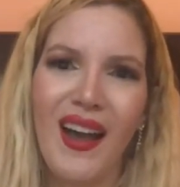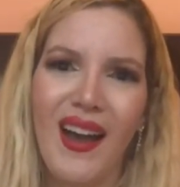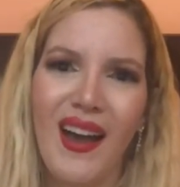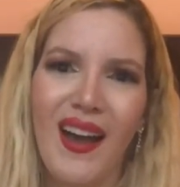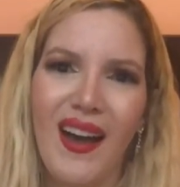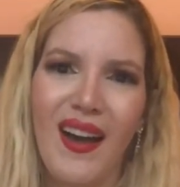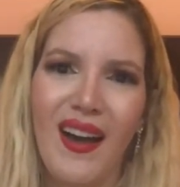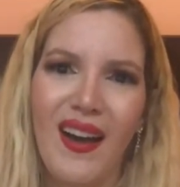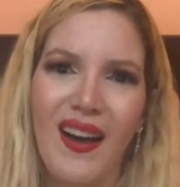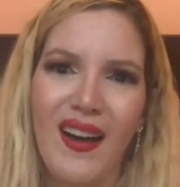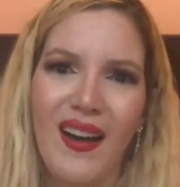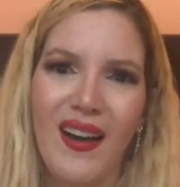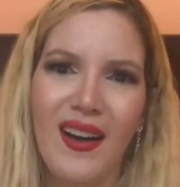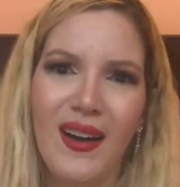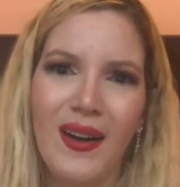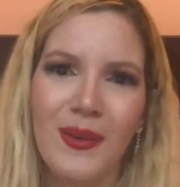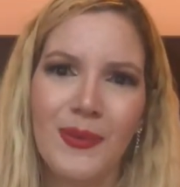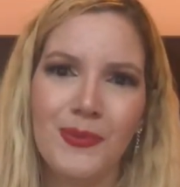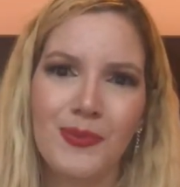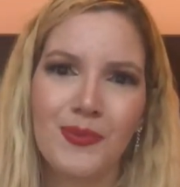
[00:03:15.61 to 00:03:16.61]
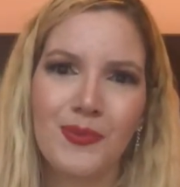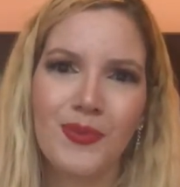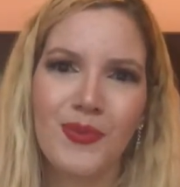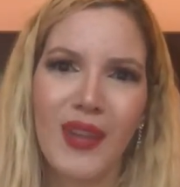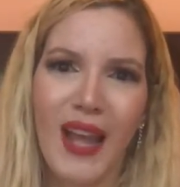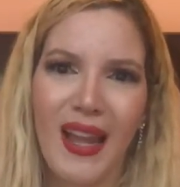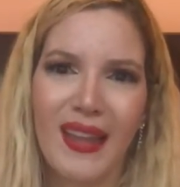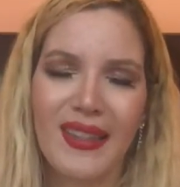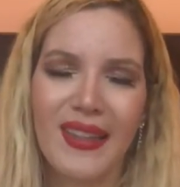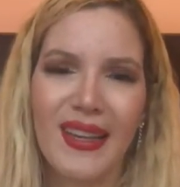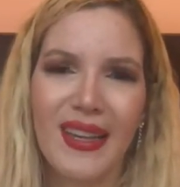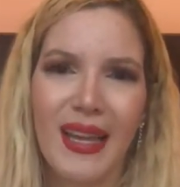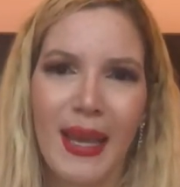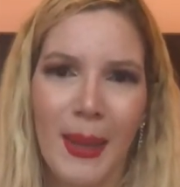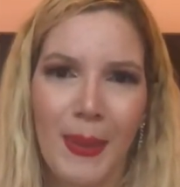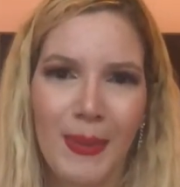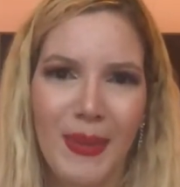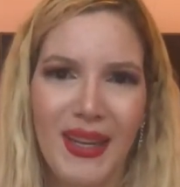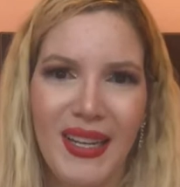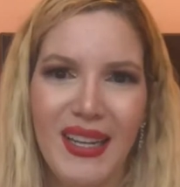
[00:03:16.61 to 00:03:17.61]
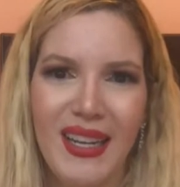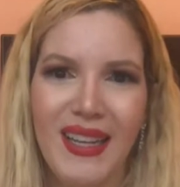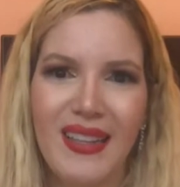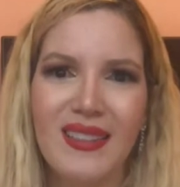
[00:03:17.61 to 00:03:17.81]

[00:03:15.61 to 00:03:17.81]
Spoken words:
I think Kamilia